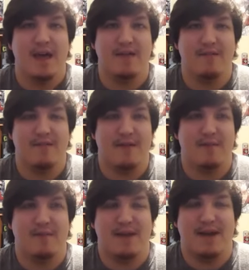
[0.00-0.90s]
It,
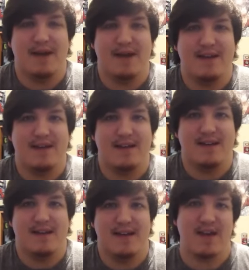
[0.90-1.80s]
but
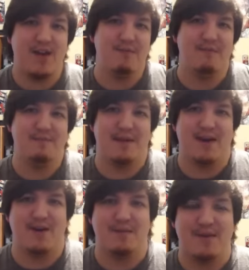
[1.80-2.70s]
it could have been
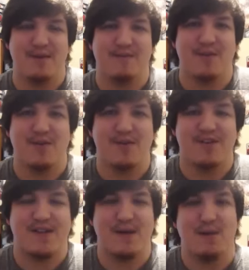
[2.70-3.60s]
better, but of
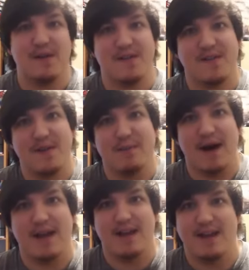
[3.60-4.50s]
course it was the
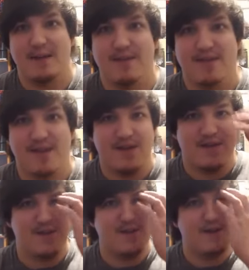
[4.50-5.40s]
pilot
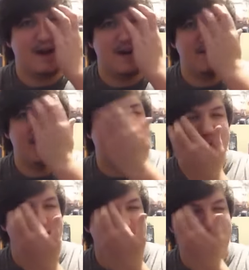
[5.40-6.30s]
episode, so
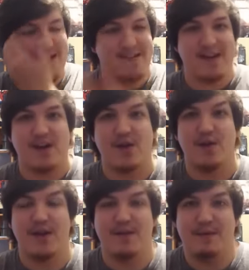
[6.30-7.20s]
obviously it's not
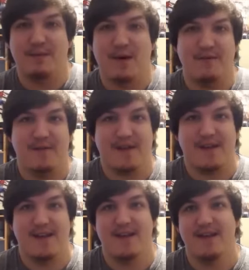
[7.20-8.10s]
going to be
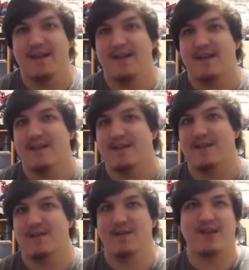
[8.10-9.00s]
perfect.
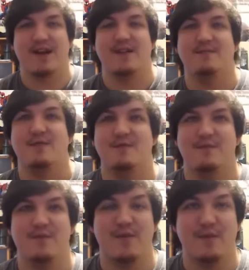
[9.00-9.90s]
So there's a lot of room
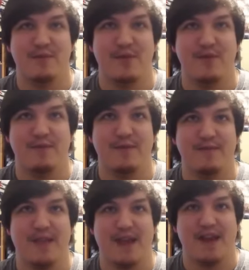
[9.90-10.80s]
for improvement,
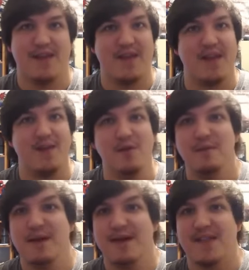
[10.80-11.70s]
and I think it will
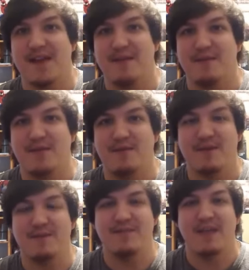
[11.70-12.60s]
make that
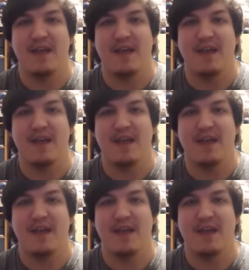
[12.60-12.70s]
improvement.